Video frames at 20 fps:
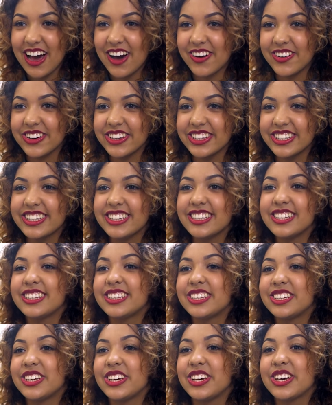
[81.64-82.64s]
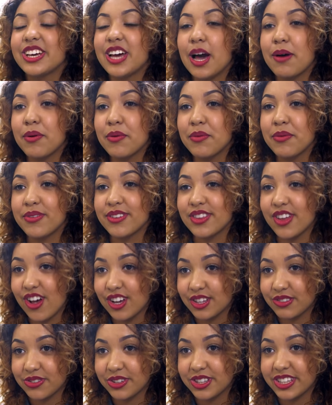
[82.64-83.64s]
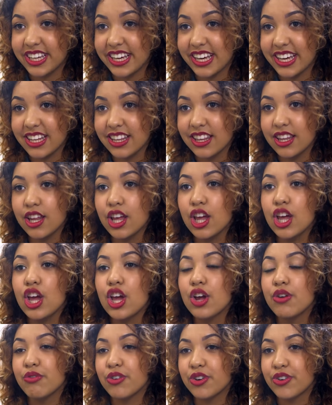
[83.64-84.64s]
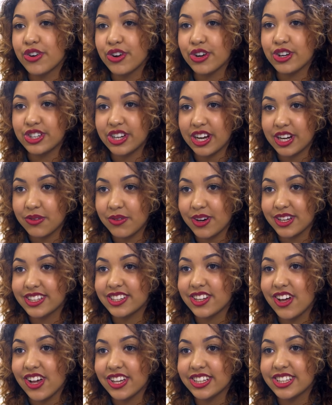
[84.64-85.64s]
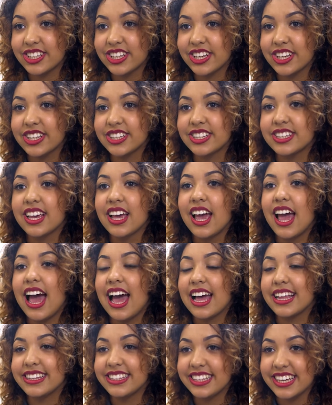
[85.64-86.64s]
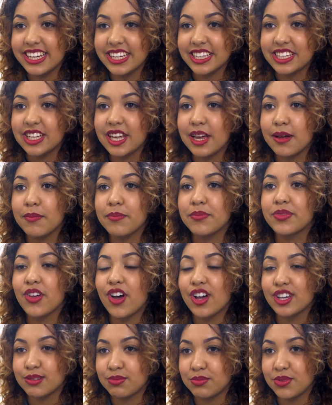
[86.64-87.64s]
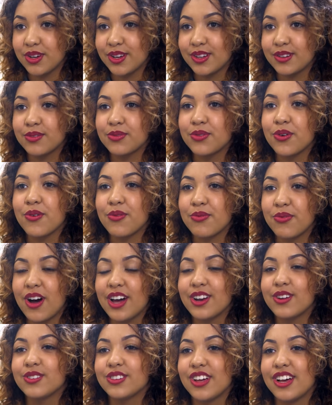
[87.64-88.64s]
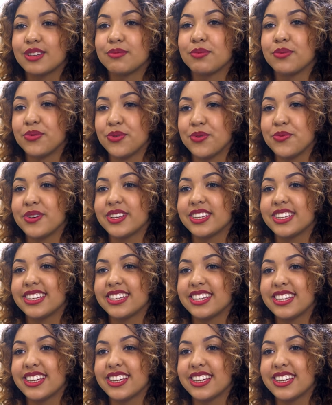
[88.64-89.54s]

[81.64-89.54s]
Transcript: hours to come up with a dance routine, recruit Channel Us dancers and teach them dance moves for final dance performance.